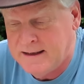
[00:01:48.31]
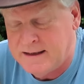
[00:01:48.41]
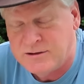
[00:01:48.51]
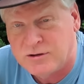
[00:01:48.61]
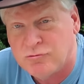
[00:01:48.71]

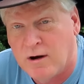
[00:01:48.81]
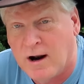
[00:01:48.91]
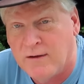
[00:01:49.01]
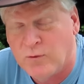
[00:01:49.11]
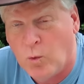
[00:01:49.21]
and just run
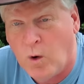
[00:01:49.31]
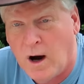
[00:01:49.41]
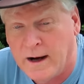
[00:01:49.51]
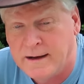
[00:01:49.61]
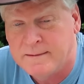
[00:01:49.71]
off
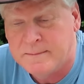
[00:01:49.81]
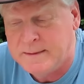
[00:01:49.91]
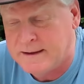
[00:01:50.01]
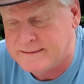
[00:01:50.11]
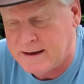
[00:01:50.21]
one
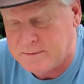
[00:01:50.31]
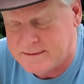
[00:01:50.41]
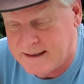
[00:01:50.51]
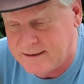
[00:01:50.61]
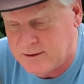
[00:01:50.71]
because I was
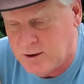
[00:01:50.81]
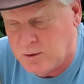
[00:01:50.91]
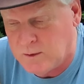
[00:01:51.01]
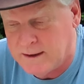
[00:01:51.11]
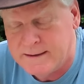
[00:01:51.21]
getting
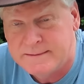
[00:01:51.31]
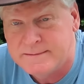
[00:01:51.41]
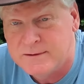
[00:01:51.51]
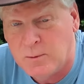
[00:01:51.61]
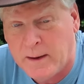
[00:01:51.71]

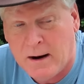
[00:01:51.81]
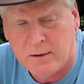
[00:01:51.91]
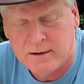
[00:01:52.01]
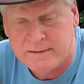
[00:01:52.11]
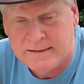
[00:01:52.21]
no
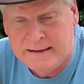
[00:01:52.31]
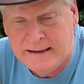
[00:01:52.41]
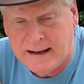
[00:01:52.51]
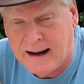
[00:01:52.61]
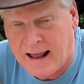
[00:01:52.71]
power.
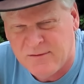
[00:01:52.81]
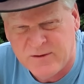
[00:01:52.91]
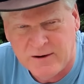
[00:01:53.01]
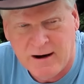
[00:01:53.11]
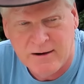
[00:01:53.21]
And I got to
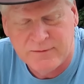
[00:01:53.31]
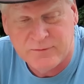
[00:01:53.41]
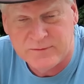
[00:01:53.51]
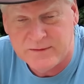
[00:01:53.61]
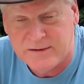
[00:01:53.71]
figure out
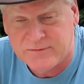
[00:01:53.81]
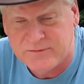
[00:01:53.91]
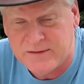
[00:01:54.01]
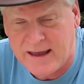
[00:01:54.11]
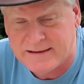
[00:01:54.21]
if
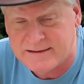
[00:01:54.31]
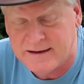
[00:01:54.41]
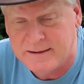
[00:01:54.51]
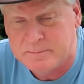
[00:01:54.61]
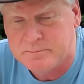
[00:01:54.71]
that's
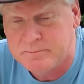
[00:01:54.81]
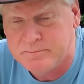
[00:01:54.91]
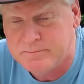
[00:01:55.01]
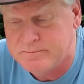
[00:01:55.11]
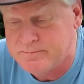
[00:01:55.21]
a
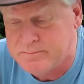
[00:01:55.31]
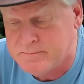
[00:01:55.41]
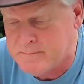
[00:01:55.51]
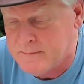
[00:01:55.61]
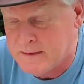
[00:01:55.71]

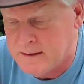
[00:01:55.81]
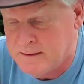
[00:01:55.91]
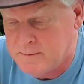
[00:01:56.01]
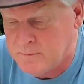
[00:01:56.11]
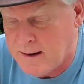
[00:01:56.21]

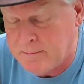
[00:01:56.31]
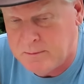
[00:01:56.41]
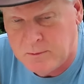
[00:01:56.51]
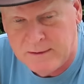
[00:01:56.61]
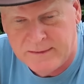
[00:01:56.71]

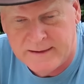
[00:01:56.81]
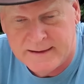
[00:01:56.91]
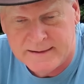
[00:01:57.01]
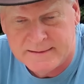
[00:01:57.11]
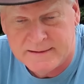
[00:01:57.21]
problem with
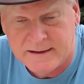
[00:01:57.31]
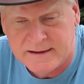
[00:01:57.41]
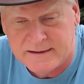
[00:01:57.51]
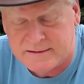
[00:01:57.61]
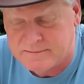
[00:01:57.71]

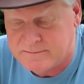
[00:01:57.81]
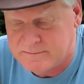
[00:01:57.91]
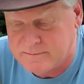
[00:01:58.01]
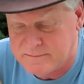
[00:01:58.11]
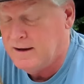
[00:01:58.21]
a
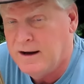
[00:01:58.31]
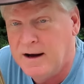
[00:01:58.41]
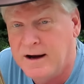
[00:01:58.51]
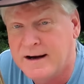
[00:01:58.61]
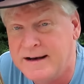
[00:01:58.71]

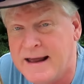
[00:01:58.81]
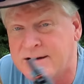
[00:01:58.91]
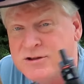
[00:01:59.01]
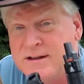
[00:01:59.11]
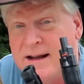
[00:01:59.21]

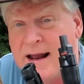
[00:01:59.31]
connection that